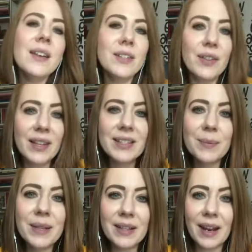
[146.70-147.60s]
So that's
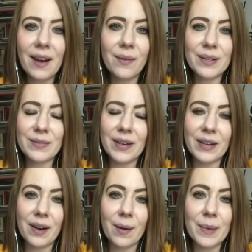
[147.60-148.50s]
something that I always find
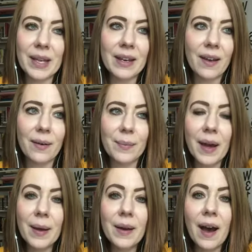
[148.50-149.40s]
in common.
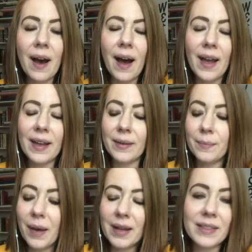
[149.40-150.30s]

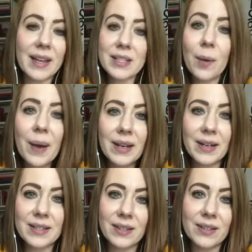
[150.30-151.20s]
That's how my
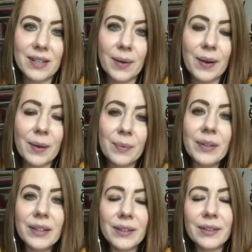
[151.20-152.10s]
day starts. I wake up
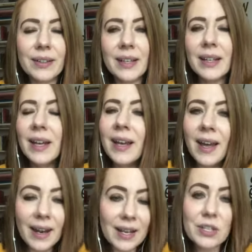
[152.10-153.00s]
really early
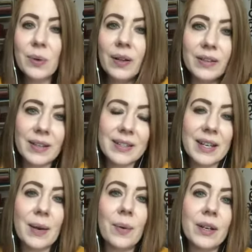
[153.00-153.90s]
and I do all the things
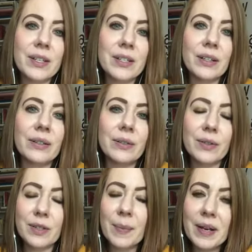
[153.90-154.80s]
that I want to do.
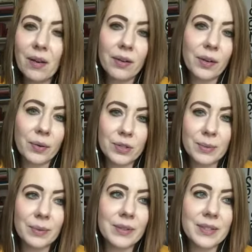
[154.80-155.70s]
Those are my
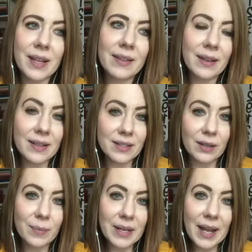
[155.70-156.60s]
non-negotiables, and then I
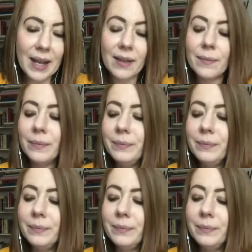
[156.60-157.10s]
start my day.